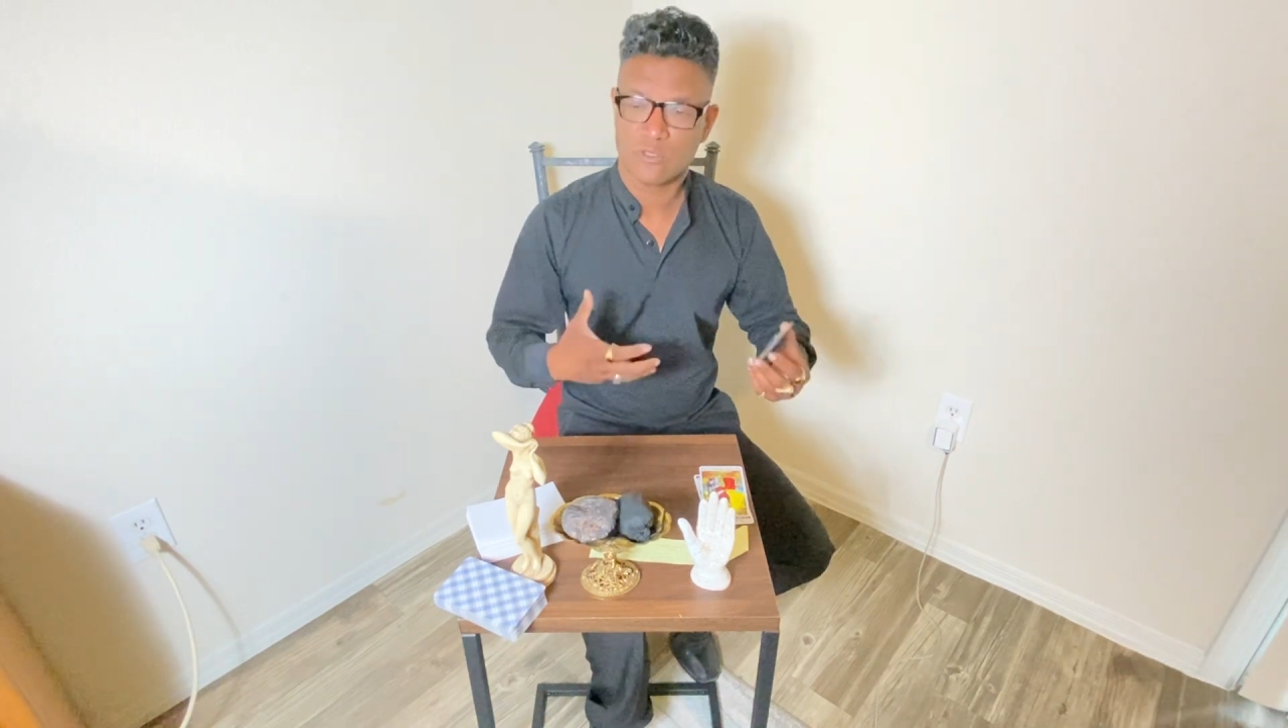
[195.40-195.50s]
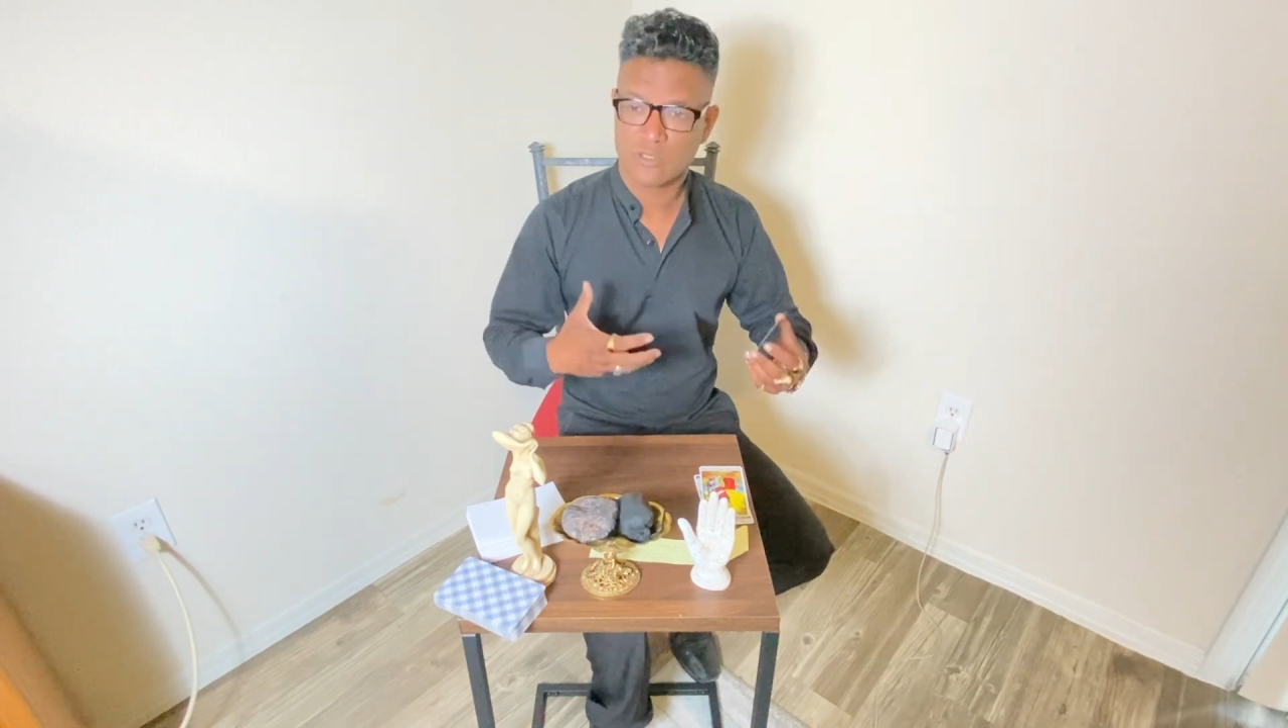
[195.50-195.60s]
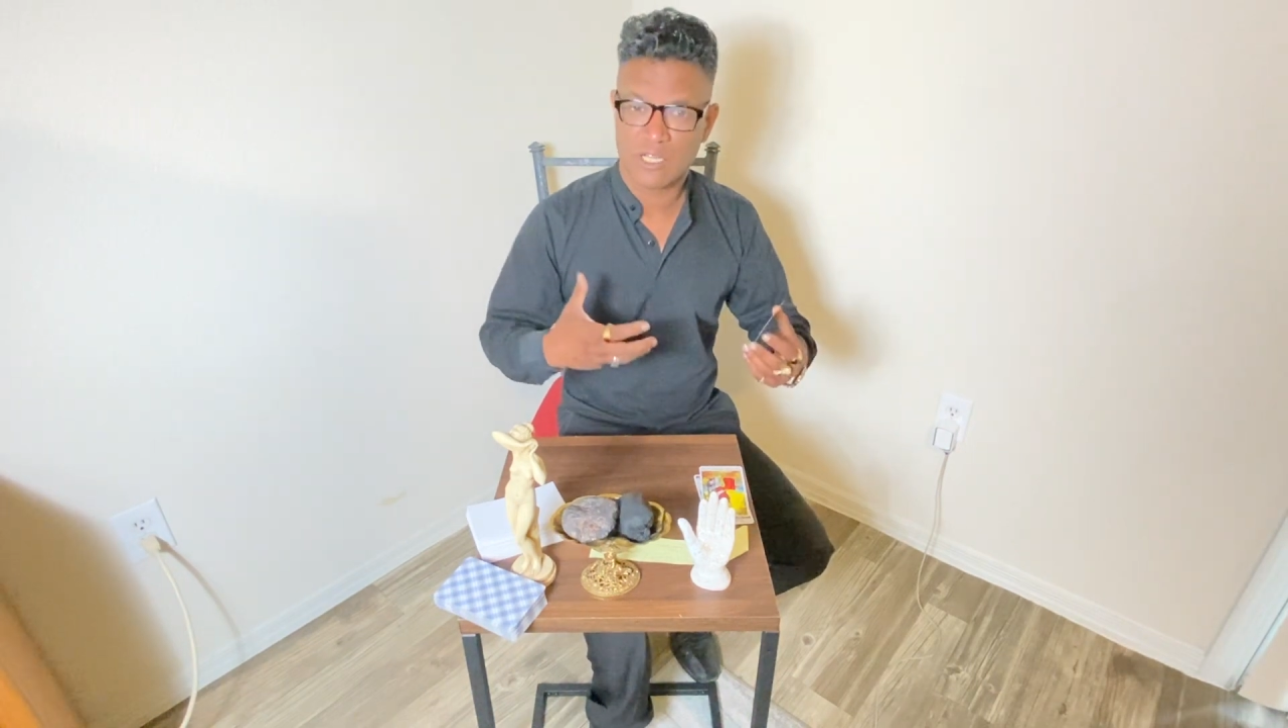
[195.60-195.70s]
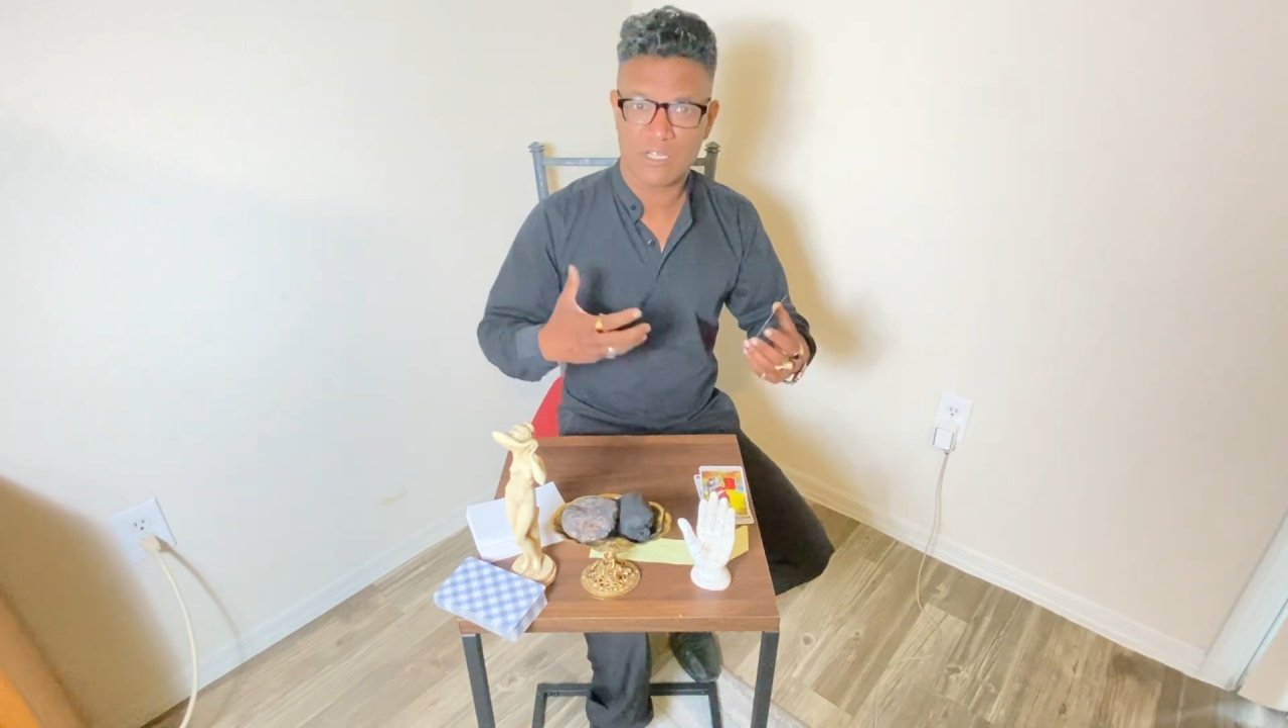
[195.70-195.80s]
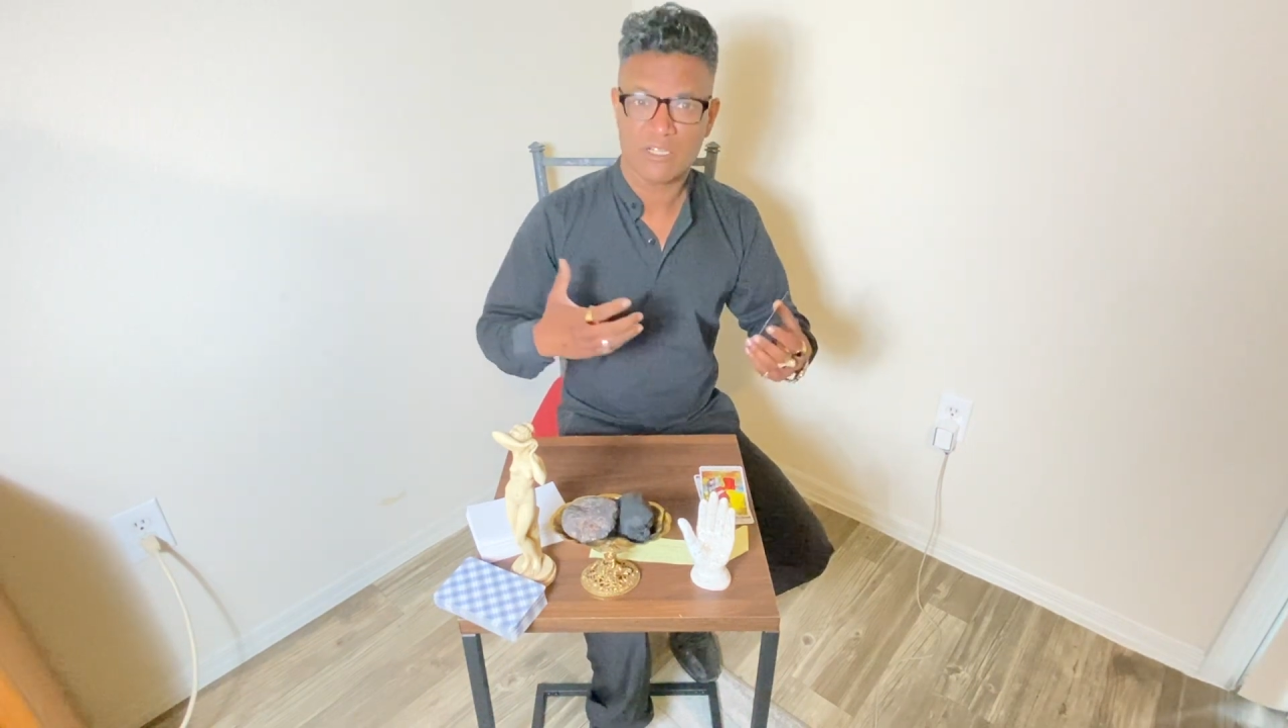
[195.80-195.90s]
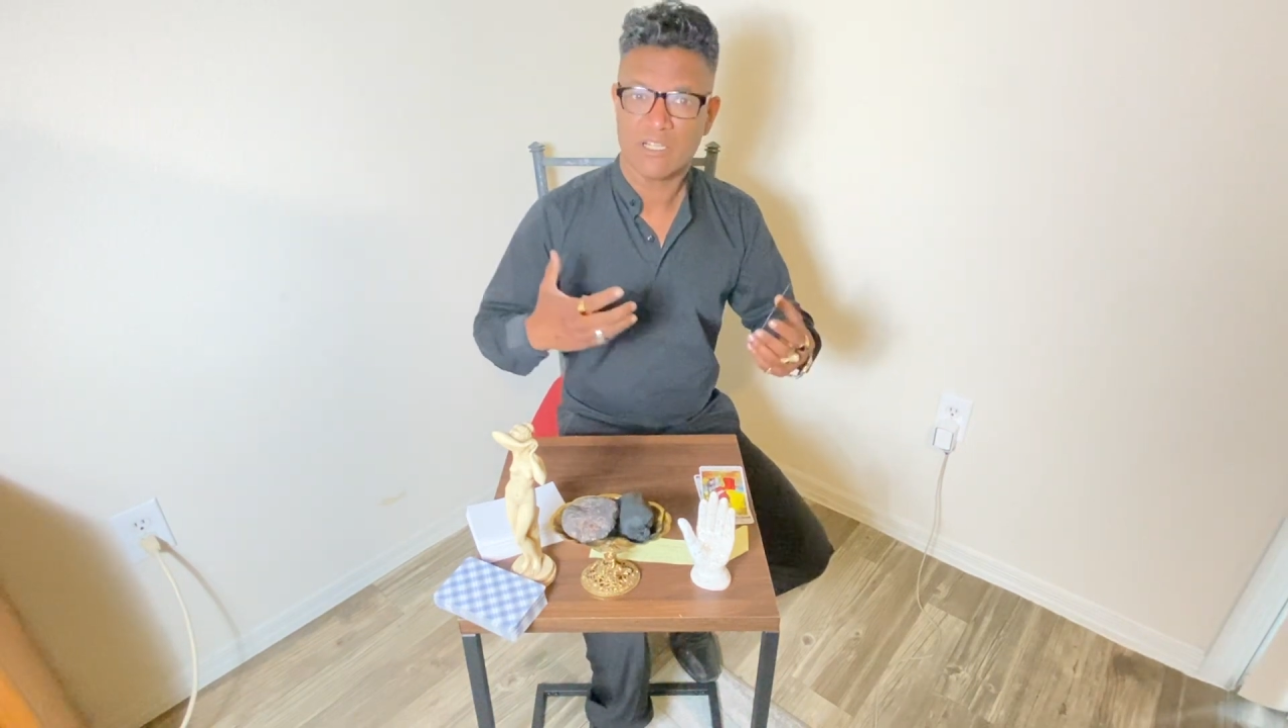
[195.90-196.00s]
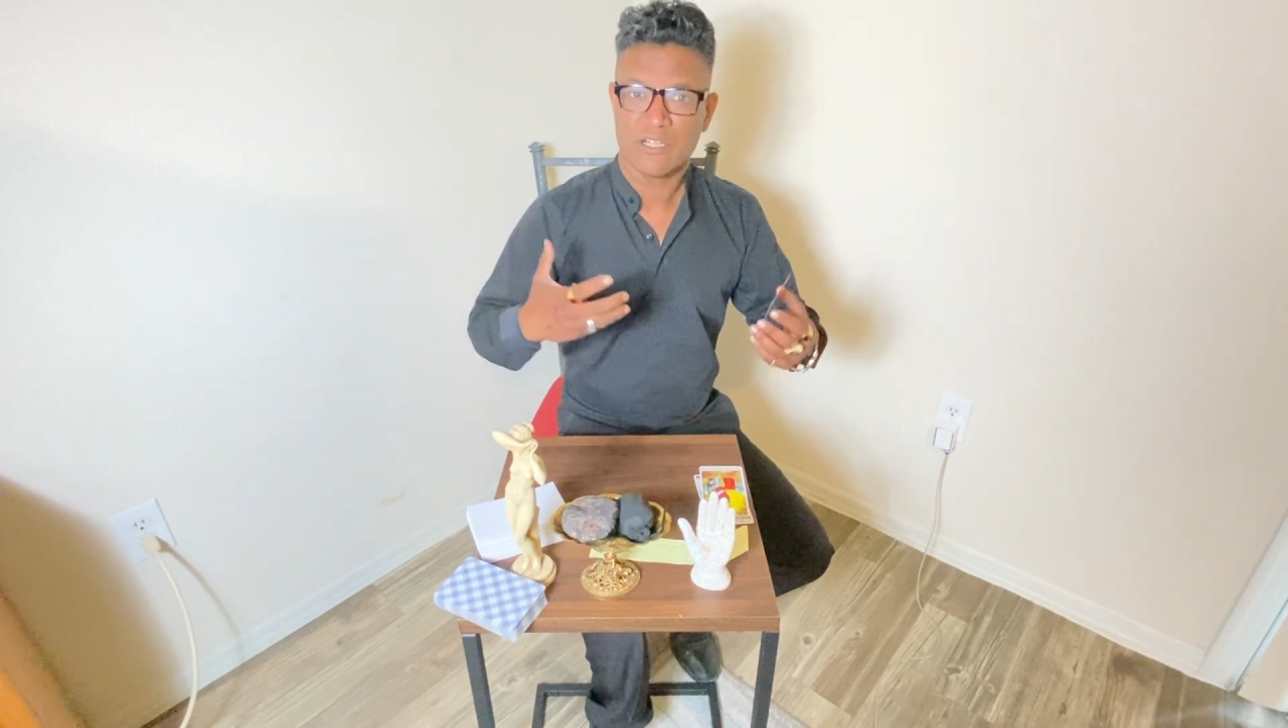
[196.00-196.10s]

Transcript: the